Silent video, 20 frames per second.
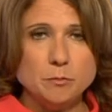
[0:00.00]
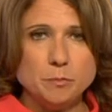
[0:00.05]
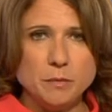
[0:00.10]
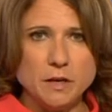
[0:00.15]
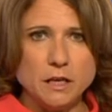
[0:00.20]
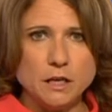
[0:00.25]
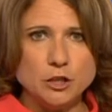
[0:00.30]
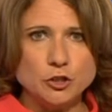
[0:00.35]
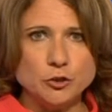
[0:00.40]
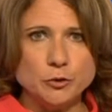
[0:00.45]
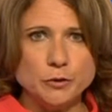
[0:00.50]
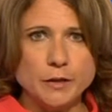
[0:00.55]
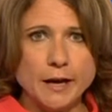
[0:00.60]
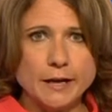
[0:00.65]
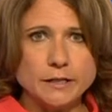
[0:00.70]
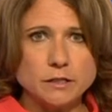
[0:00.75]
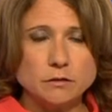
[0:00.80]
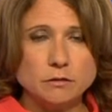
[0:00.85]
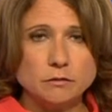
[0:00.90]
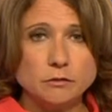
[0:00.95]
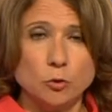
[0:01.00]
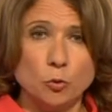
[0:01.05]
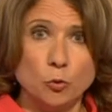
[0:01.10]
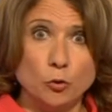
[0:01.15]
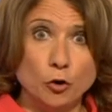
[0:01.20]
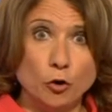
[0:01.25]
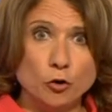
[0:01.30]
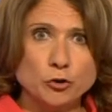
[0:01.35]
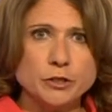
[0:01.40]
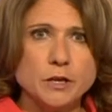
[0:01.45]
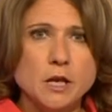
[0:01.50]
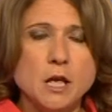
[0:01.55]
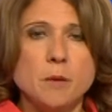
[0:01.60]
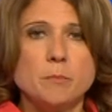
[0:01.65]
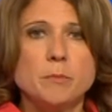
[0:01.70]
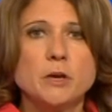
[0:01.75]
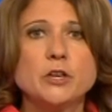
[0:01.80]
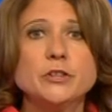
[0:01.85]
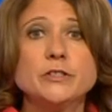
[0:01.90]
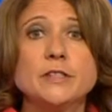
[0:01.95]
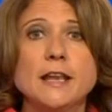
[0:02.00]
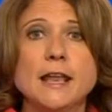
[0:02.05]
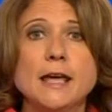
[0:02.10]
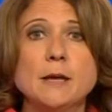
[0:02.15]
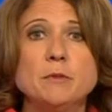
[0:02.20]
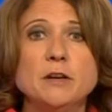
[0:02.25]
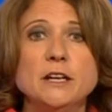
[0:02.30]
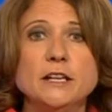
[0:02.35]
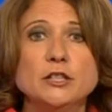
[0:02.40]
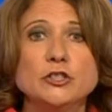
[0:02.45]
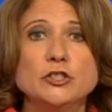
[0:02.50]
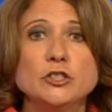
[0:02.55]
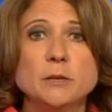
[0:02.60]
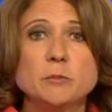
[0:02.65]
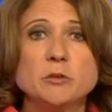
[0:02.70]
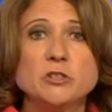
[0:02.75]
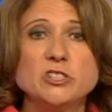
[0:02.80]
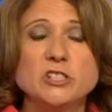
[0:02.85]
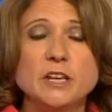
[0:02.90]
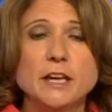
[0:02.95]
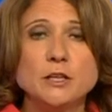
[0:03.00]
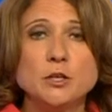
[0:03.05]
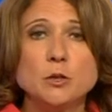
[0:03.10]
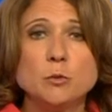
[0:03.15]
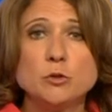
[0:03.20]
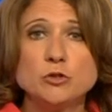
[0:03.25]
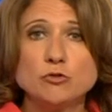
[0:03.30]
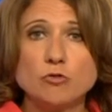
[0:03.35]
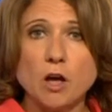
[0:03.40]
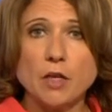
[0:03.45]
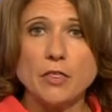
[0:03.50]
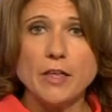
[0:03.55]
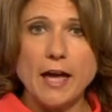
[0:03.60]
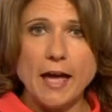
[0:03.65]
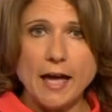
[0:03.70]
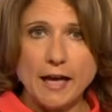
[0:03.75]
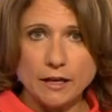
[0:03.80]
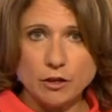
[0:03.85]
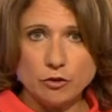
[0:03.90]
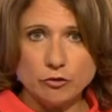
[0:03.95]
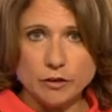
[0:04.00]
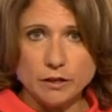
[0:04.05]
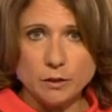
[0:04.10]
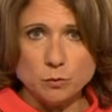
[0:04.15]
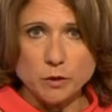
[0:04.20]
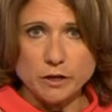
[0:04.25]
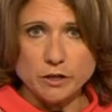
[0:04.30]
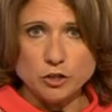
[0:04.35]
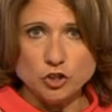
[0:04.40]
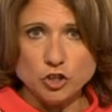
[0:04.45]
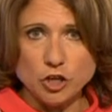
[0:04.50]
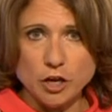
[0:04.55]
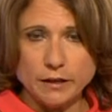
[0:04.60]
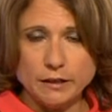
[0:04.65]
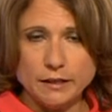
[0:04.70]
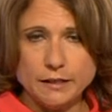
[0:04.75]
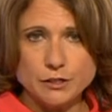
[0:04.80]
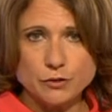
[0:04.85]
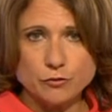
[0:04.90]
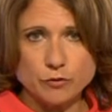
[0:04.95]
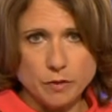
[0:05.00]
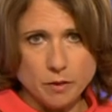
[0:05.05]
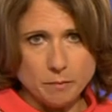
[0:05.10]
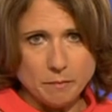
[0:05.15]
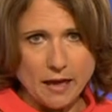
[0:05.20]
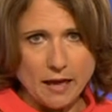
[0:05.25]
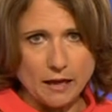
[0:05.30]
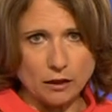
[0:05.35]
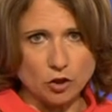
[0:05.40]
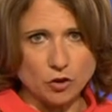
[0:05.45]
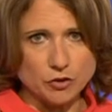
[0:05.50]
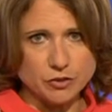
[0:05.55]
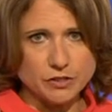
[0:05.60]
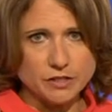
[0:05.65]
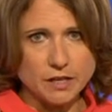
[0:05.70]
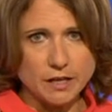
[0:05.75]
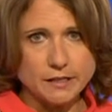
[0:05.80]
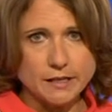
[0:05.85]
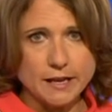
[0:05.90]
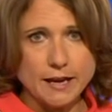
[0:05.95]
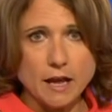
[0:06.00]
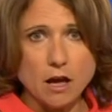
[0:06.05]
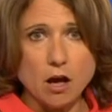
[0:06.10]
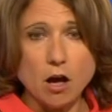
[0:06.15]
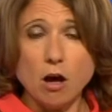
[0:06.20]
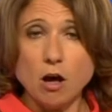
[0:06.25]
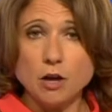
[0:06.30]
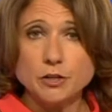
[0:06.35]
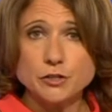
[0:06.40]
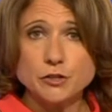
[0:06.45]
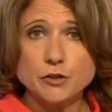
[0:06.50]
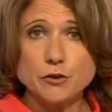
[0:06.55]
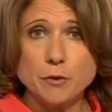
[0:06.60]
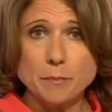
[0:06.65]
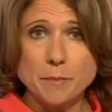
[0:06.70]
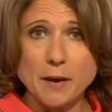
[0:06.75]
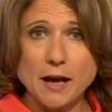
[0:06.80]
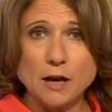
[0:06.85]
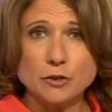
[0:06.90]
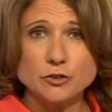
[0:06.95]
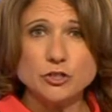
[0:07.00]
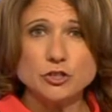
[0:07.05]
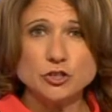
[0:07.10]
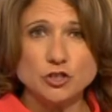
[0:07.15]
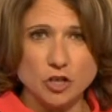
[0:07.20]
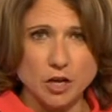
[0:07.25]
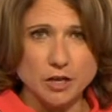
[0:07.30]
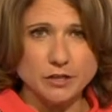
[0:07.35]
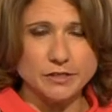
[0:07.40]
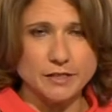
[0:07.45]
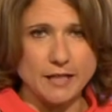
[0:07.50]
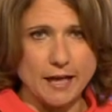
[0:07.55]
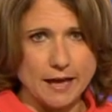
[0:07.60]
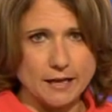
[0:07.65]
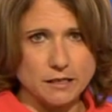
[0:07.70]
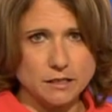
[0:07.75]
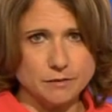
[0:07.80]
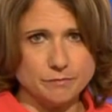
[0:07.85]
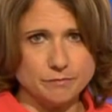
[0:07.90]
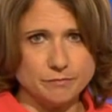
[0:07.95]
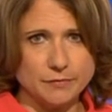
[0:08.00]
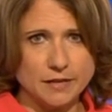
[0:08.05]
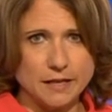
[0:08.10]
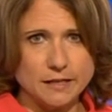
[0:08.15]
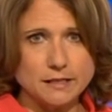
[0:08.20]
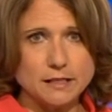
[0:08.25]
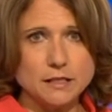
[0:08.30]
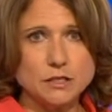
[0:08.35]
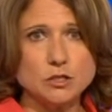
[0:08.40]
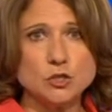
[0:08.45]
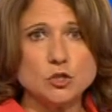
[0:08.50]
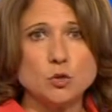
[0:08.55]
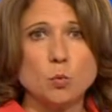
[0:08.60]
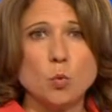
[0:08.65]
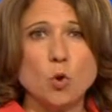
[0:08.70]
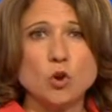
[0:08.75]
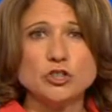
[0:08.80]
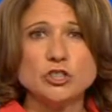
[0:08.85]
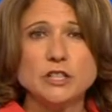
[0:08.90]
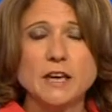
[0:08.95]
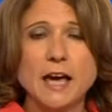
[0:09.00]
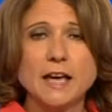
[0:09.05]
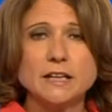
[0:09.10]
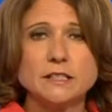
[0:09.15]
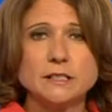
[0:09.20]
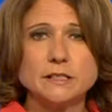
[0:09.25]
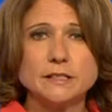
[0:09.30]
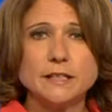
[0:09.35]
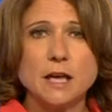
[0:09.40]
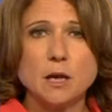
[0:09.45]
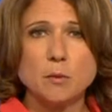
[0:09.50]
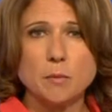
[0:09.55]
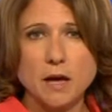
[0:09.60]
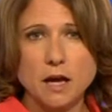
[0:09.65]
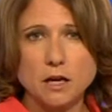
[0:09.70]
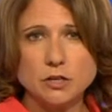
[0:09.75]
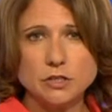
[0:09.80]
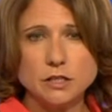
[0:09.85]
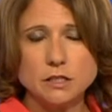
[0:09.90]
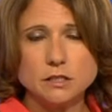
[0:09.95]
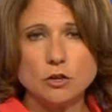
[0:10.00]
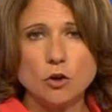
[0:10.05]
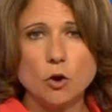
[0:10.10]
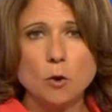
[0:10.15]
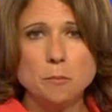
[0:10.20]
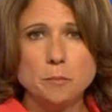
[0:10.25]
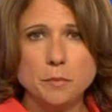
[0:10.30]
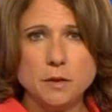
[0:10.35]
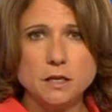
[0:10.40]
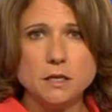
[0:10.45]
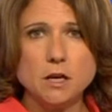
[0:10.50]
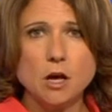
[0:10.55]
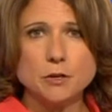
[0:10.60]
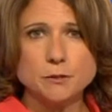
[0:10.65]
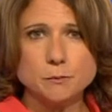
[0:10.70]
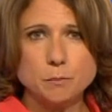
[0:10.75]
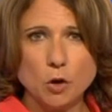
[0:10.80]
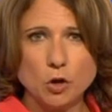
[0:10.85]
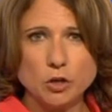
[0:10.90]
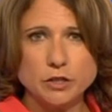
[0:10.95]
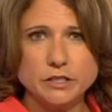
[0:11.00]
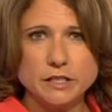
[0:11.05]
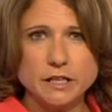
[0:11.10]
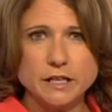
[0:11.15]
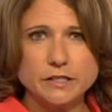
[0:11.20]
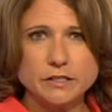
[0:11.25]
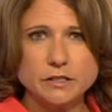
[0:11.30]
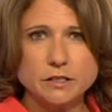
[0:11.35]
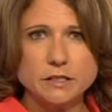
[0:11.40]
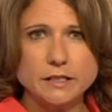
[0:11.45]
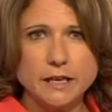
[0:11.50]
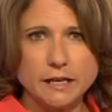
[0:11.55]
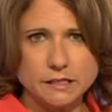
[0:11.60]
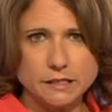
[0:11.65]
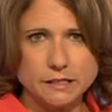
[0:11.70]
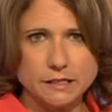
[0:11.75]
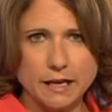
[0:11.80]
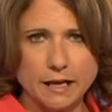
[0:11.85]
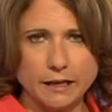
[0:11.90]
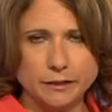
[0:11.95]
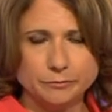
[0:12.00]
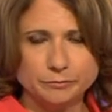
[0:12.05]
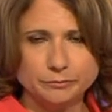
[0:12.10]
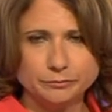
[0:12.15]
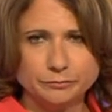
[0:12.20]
Big issue that, or not, because the Labour leadership contender was rather angry when a journalist from the Mail on Sunday asked her about just that. Let's listen to what she had to say about it on Pienaar's Politics yesterday.